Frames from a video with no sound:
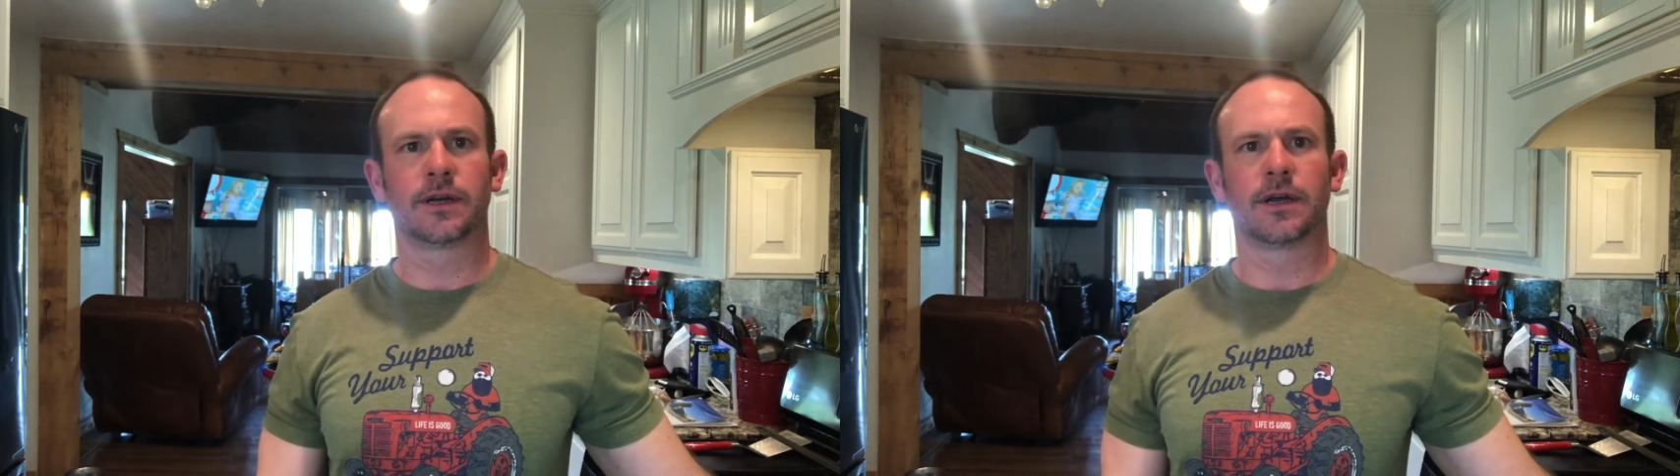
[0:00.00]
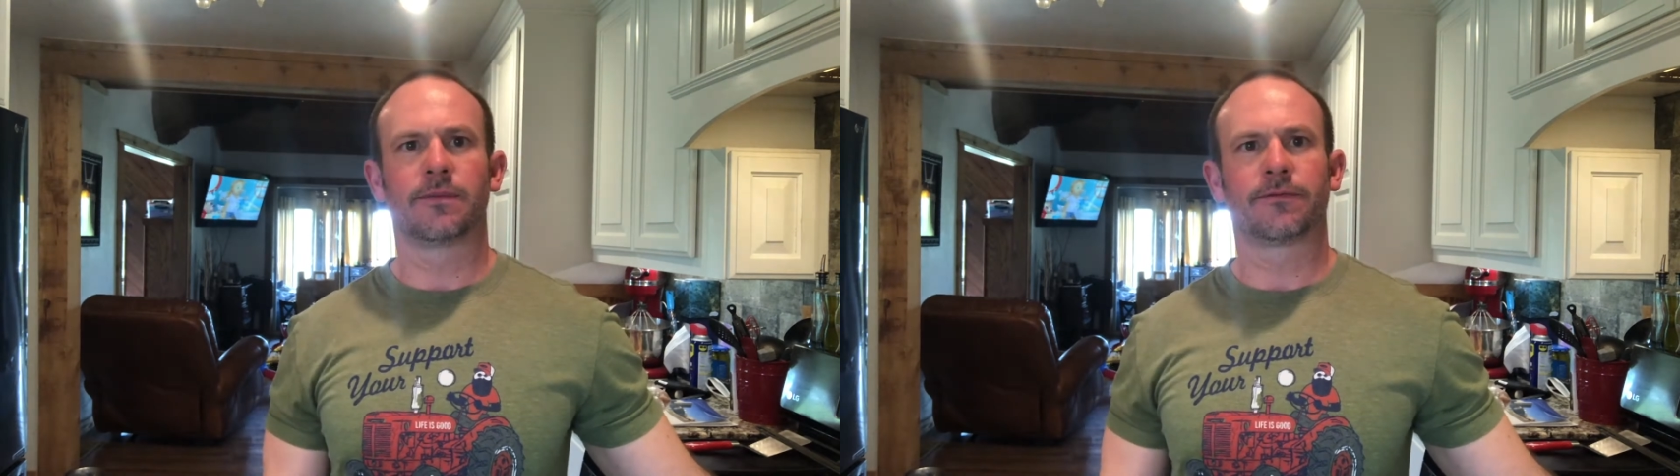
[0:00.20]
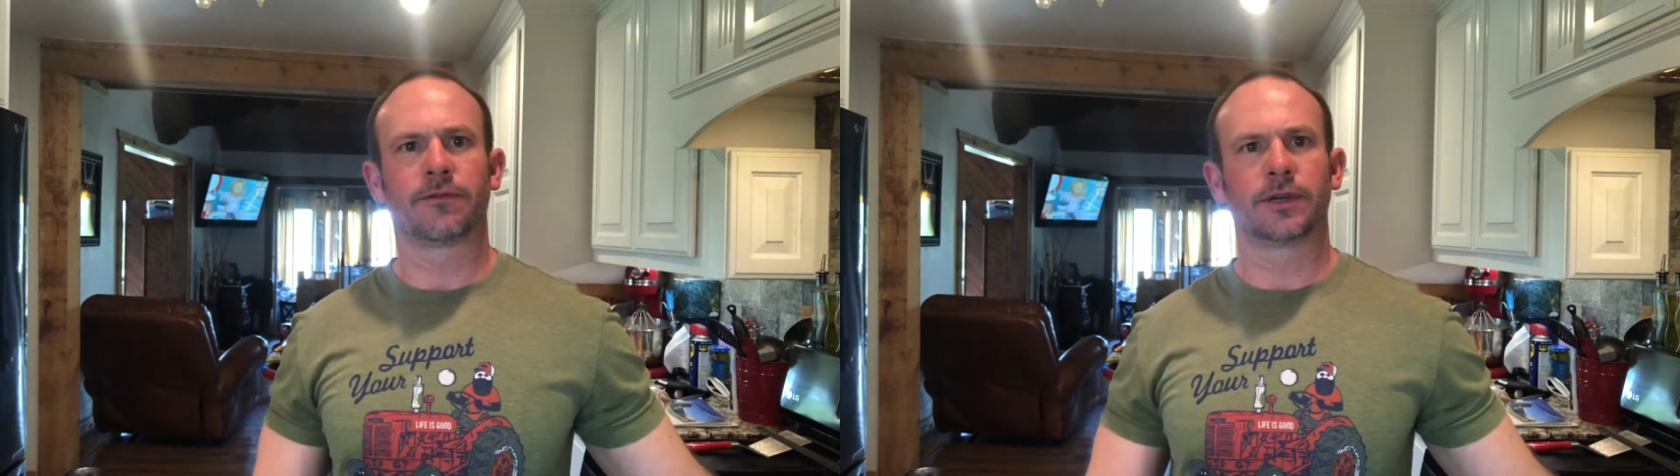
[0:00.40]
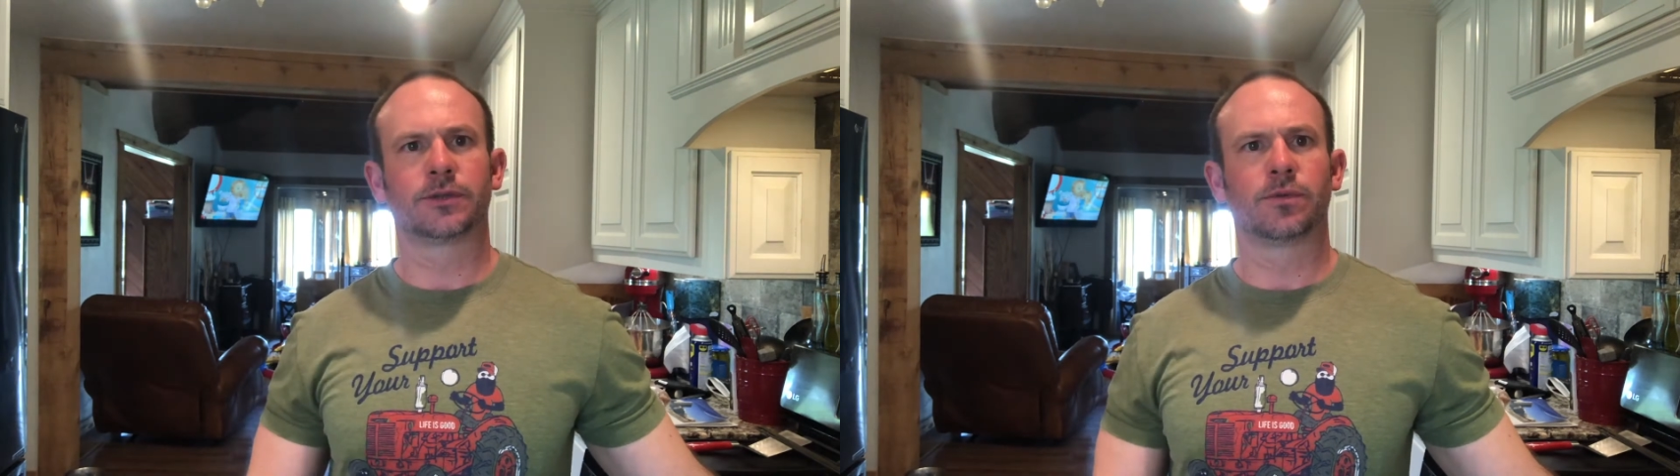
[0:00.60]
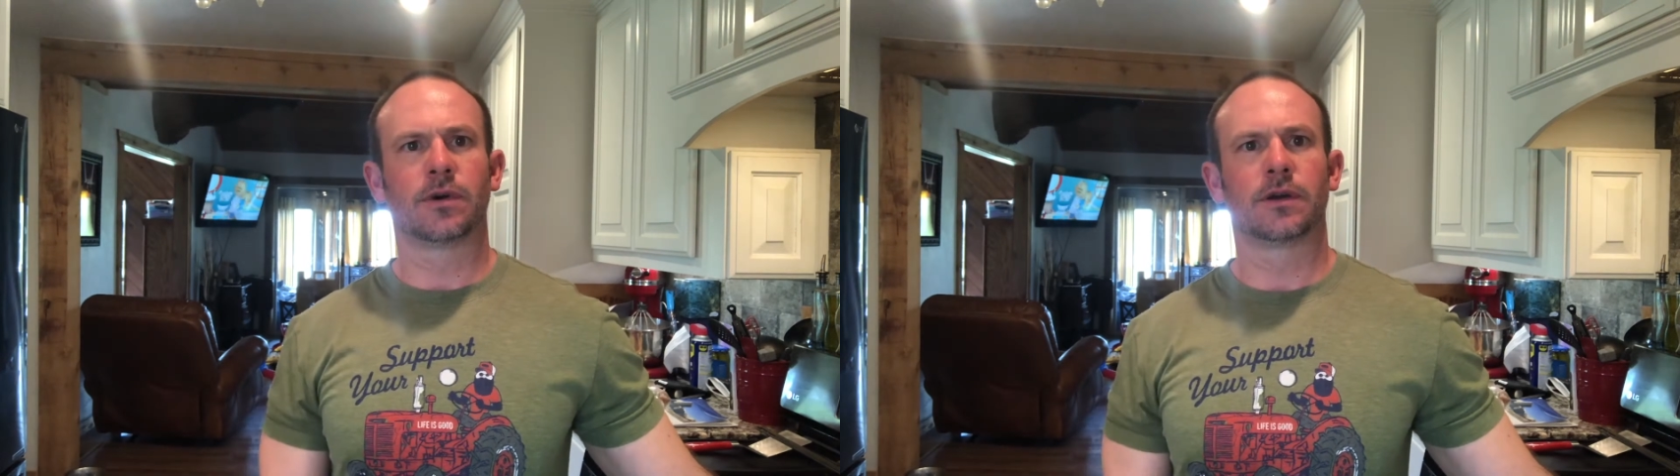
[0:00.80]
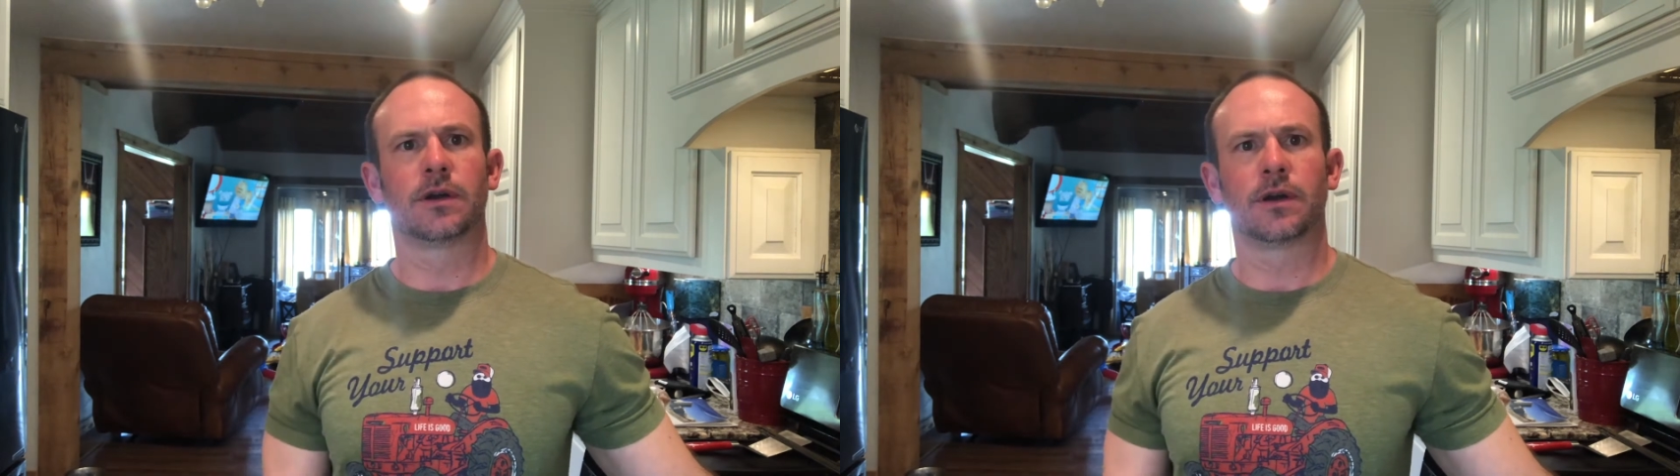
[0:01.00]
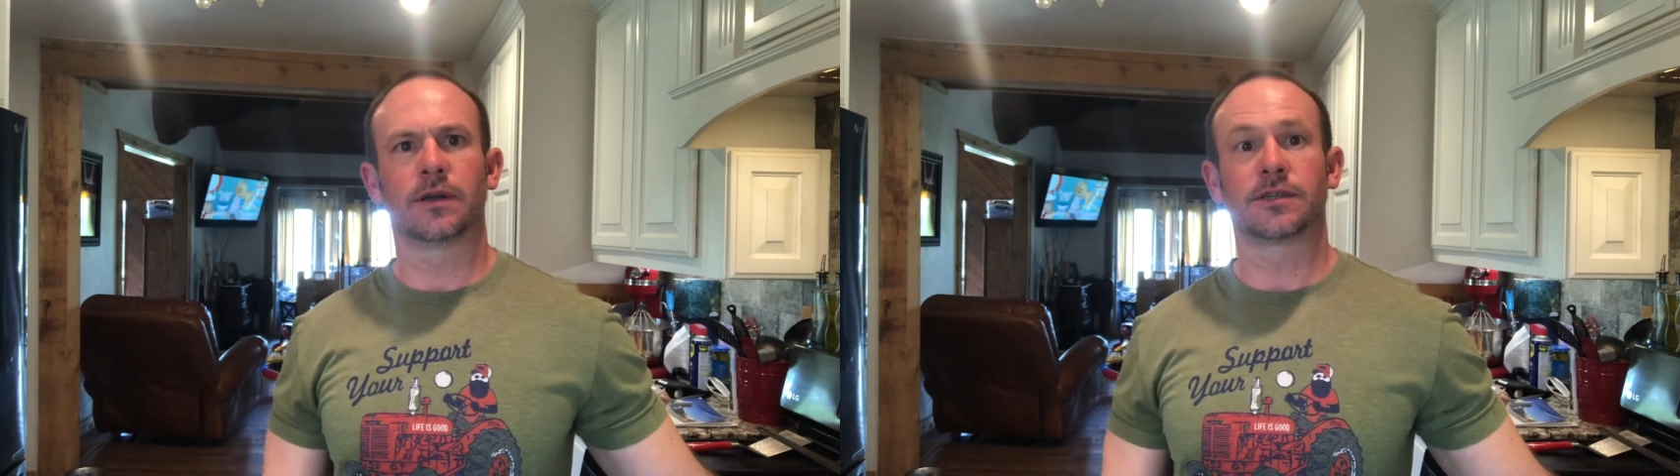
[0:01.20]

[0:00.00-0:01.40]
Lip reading: up freshwater